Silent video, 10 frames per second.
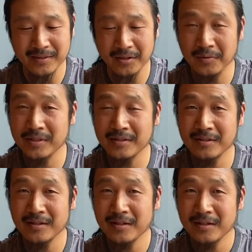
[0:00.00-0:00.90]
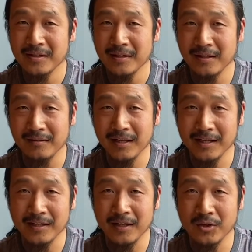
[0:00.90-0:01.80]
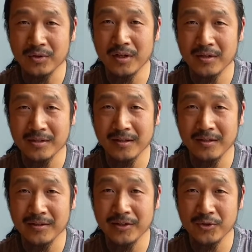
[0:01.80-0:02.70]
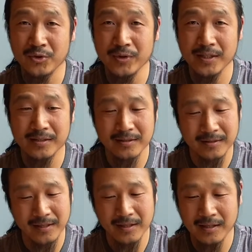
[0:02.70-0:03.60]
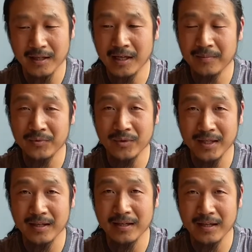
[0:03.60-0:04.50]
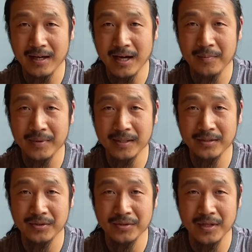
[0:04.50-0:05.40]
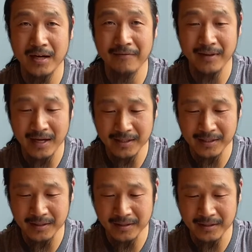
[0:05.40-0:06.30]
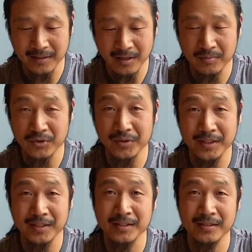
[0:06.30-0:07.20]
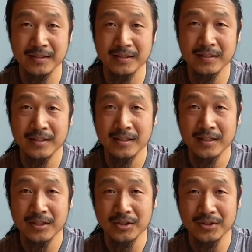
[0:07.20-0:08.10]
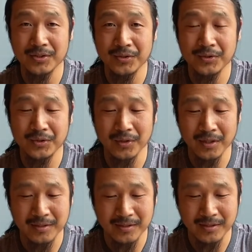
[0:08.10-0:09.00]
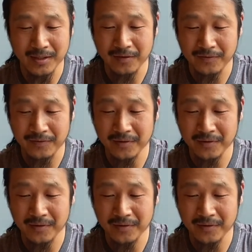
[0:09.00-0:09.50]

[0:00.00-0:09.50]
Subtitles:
Always like old dogs learn new tricks. I'm really happy to have that opportunities to learn stuff.